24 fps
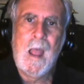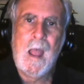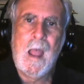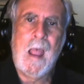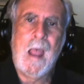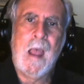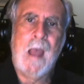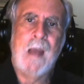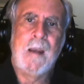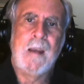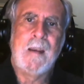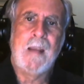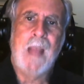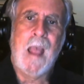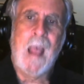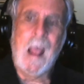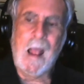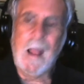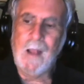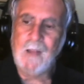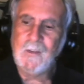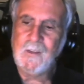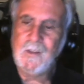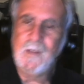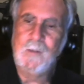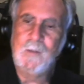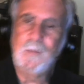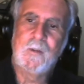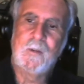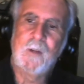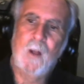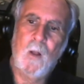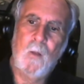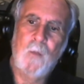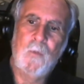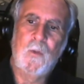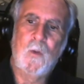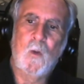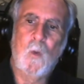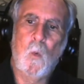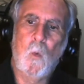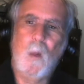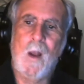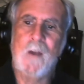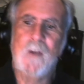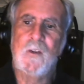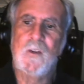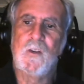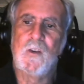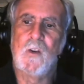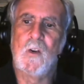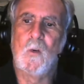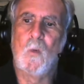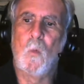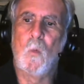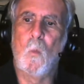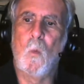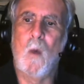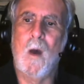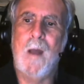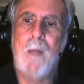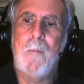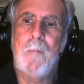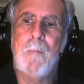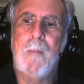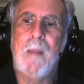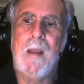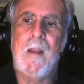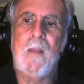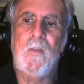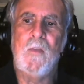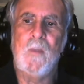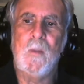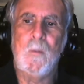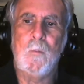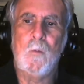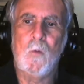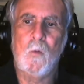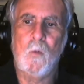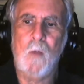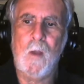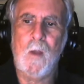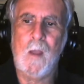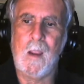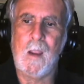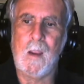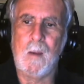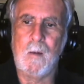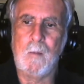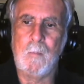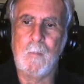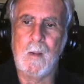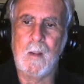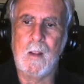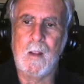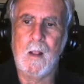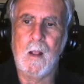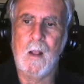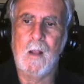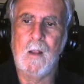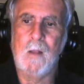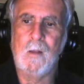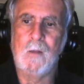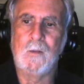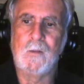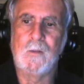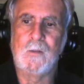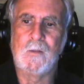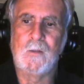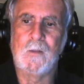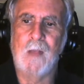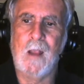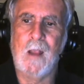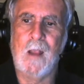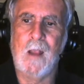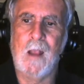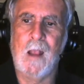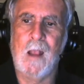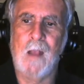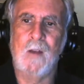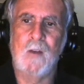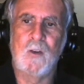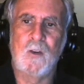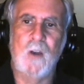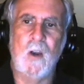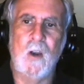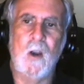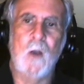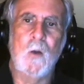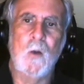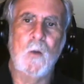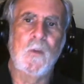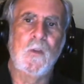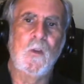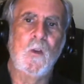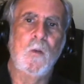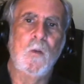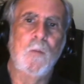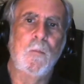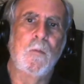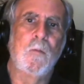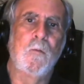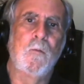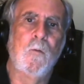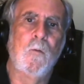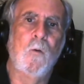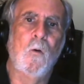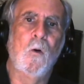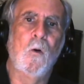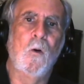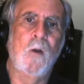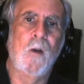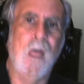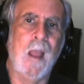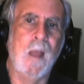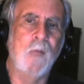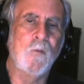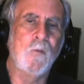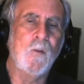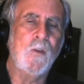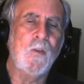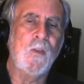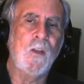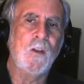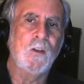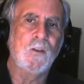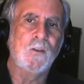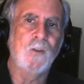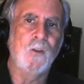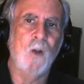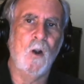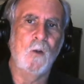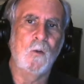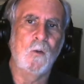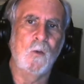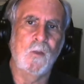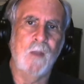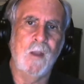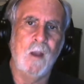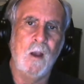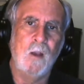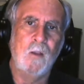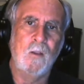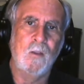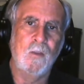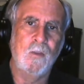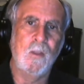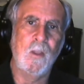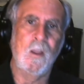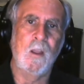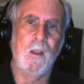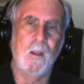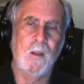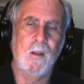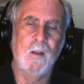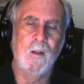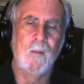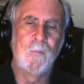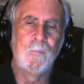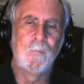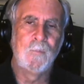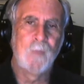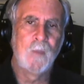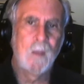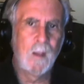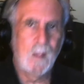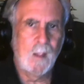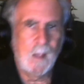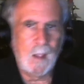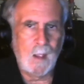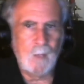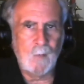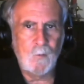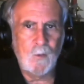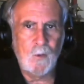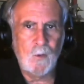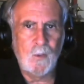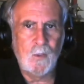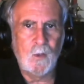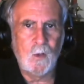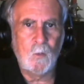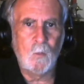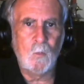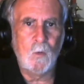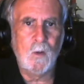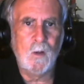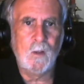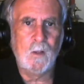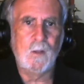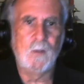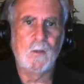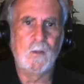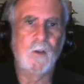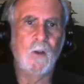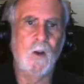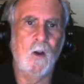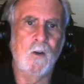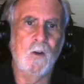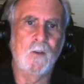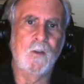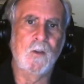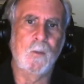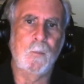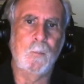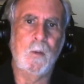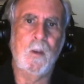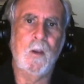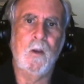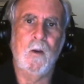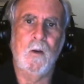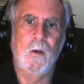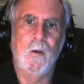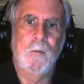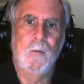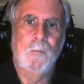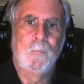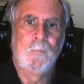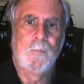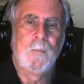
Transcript: And he asked himself the question, what made them great? Because as I shared with you before, everything starts with how you think. Everything really starts up here.